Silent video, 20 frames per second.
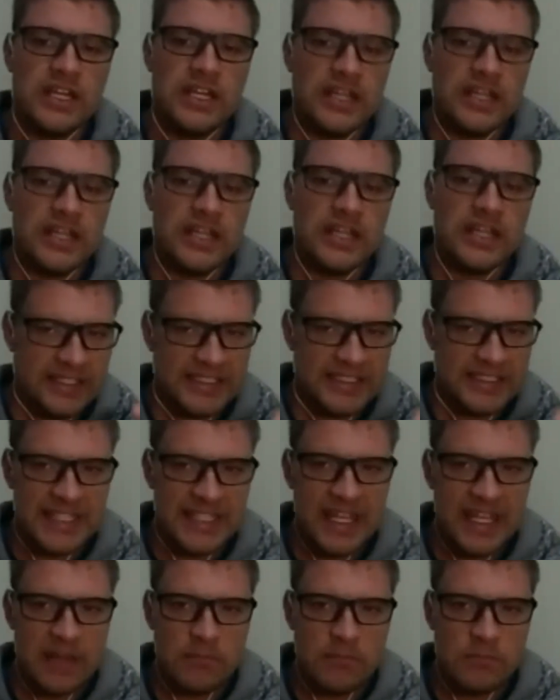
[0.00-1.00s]
The
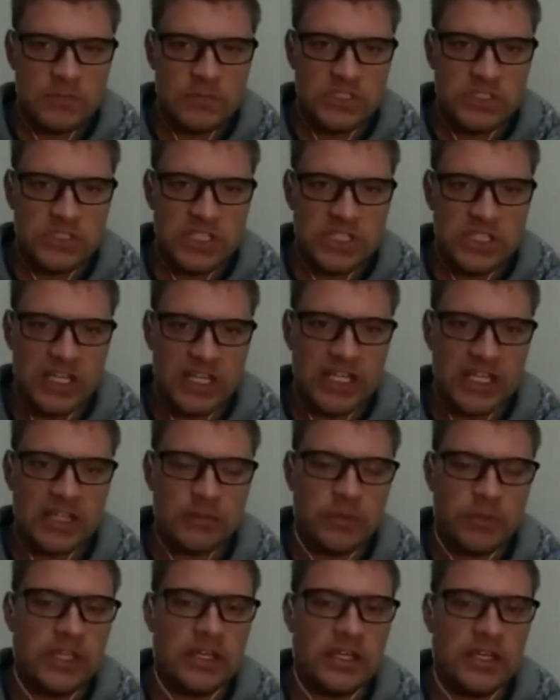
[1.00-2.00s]
same Jacob
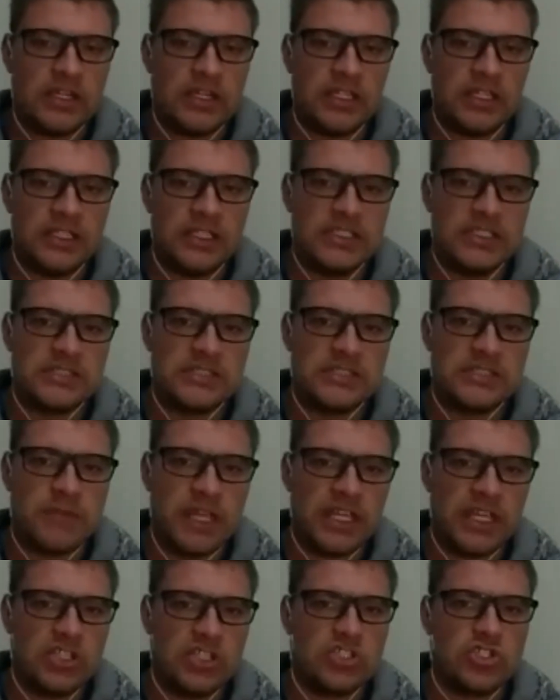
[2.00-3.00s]
here is making
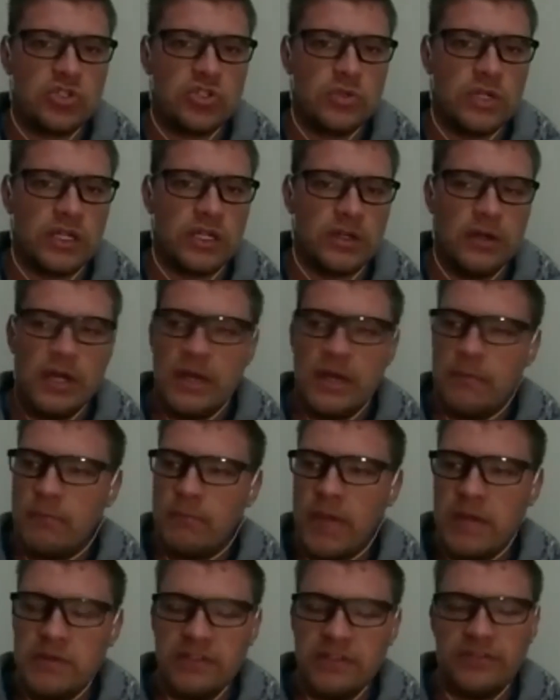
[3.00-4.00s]
sure
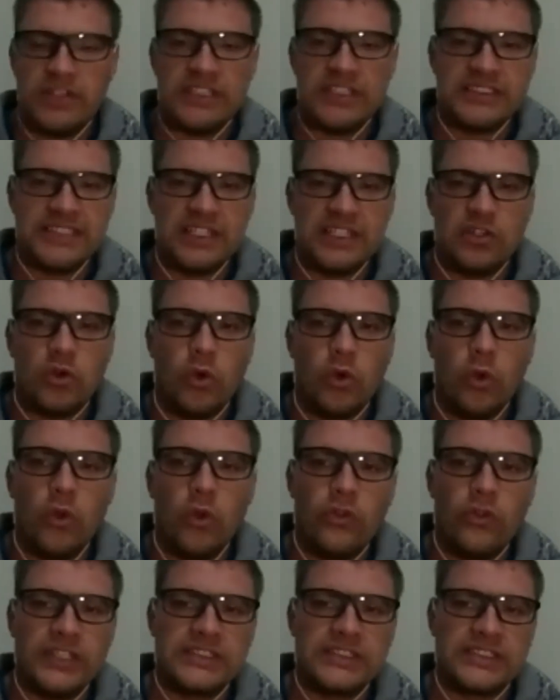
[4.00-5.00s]
maybe if I send all
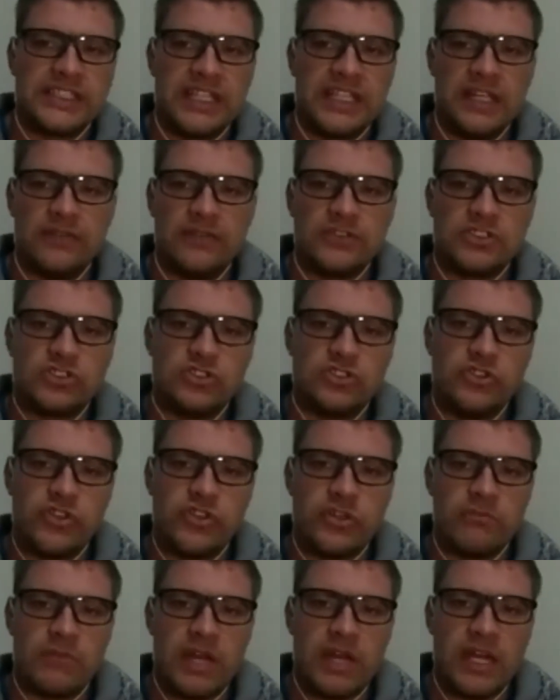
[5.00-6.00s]
these gifts to the
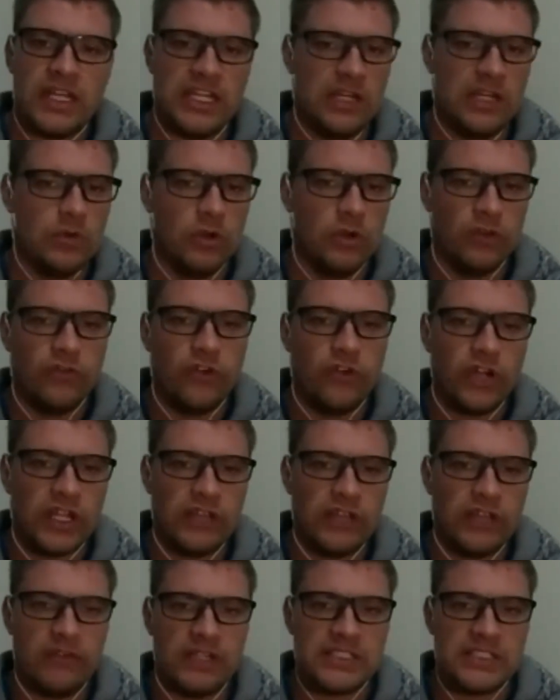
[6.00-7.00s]
man, he will forgive
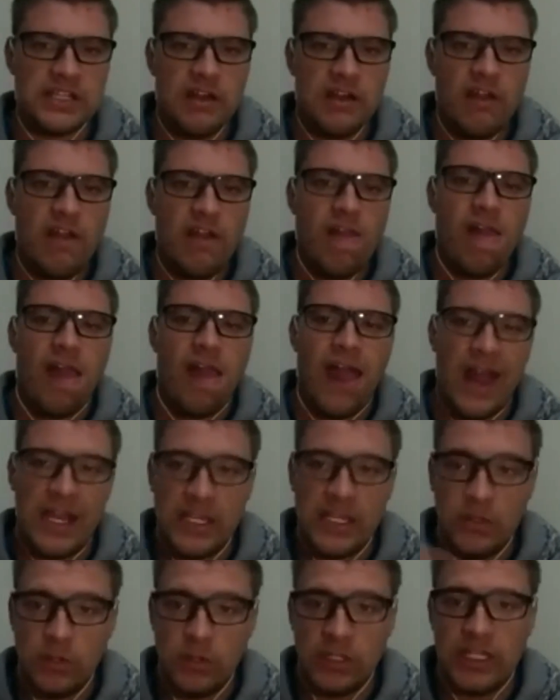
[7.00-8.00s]
us and he
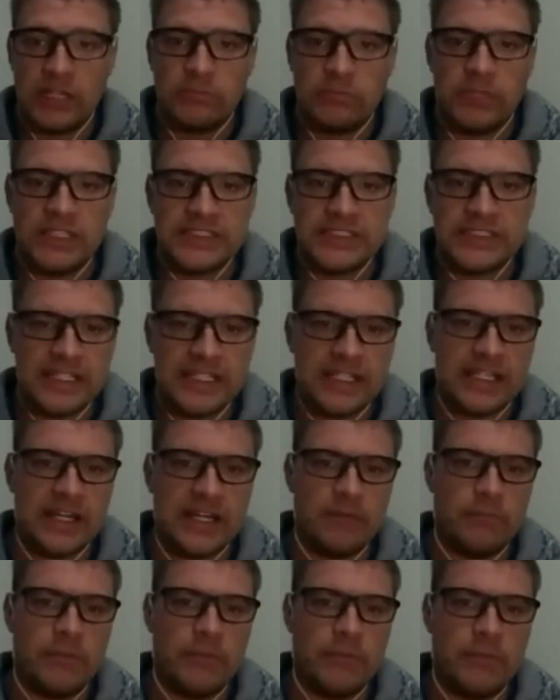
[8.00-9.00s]
will let my son
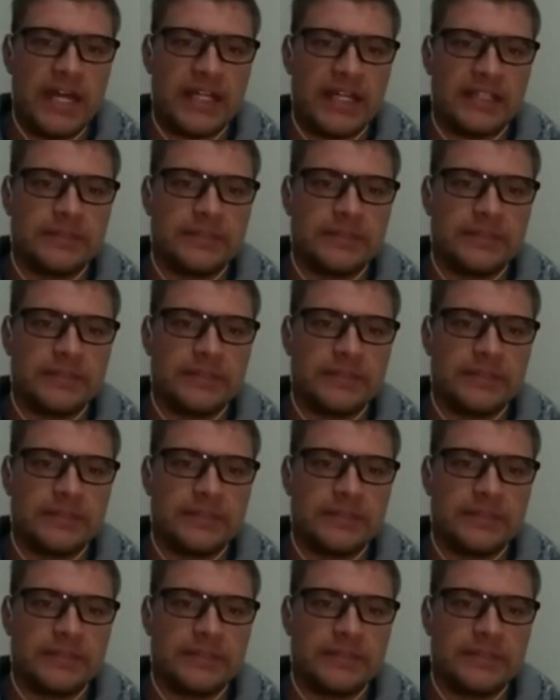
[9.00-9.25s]
come back.